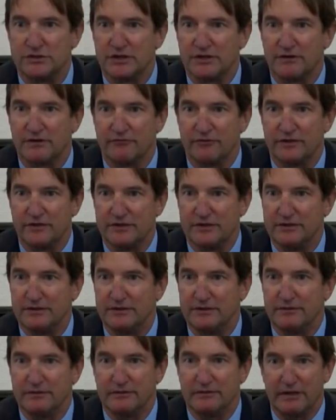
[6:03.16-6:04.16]
of
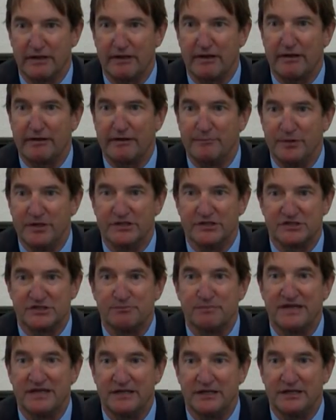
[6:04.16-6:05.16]
the, the immense
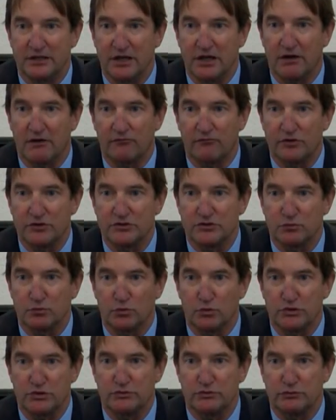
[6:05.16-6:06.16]
media coverage,
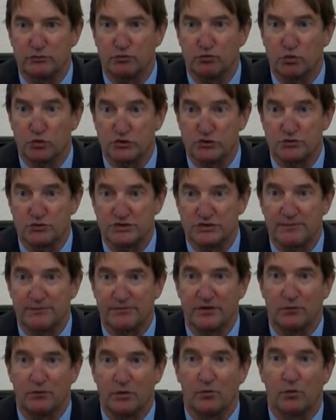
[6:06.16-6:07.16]
which, which was
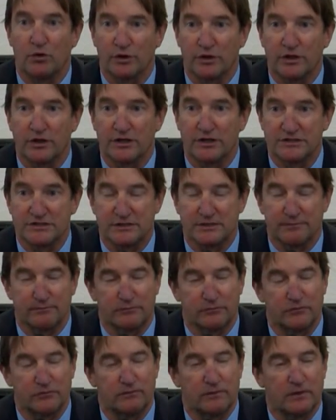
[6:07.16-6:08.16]
something we weren't accustomed.
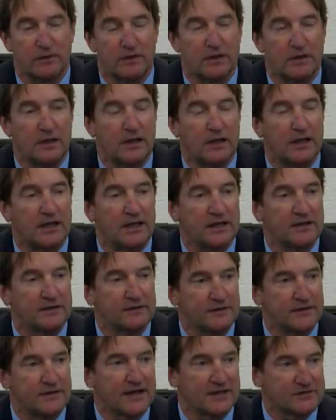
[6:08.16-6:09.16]

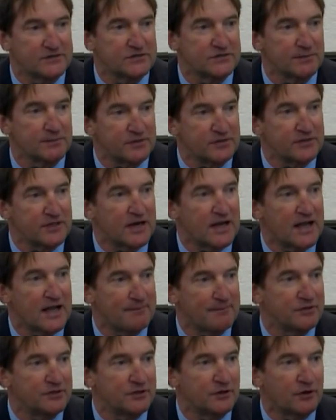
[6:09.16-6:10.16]
And that's something that
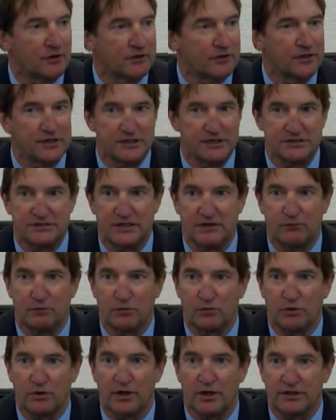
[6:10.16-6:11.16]
happened in our case that we
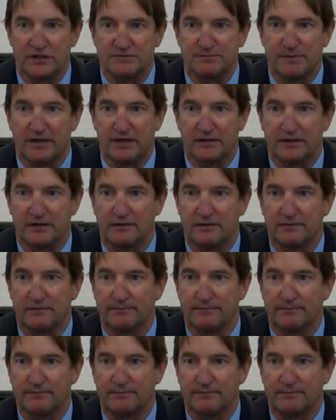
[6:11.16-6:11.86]
were not expecting.